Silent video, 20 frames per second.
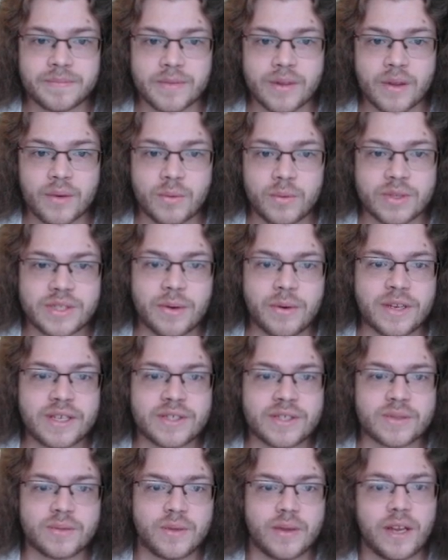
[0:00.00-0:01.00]
We'll see what
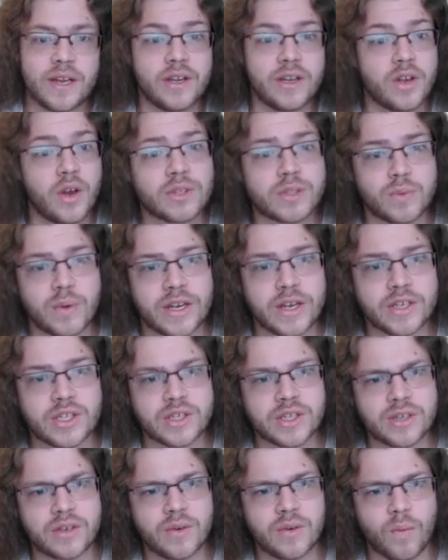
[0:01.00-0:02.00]
no switch.
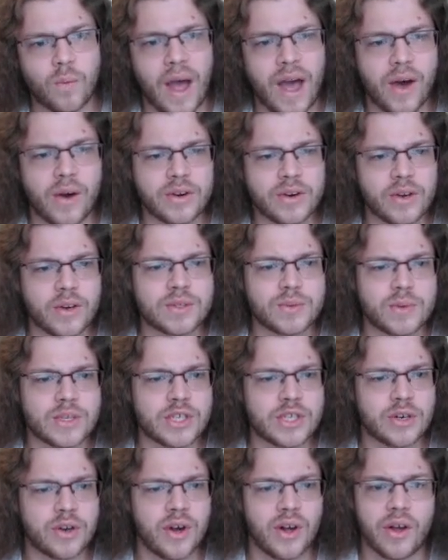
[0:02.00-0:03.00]
Wow, no
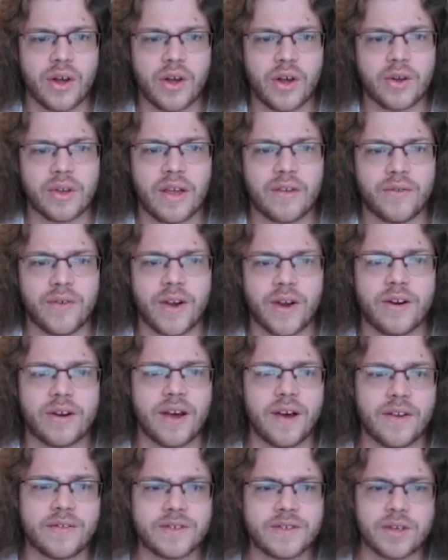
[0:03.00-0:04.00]
switch at all. Okay, fair
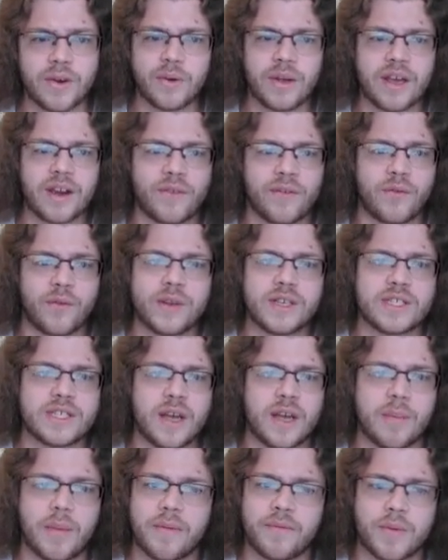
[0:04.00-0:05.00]
enough. So we get a free
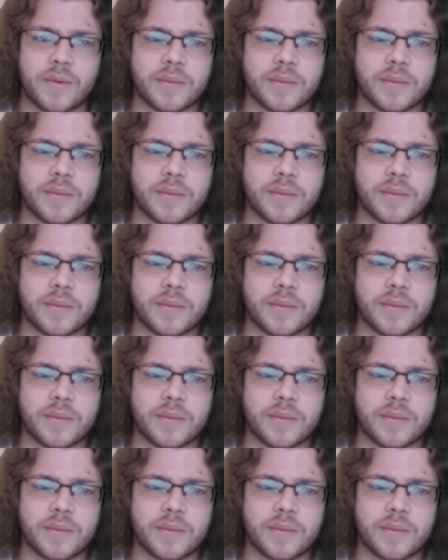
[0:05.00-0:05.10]
sub up from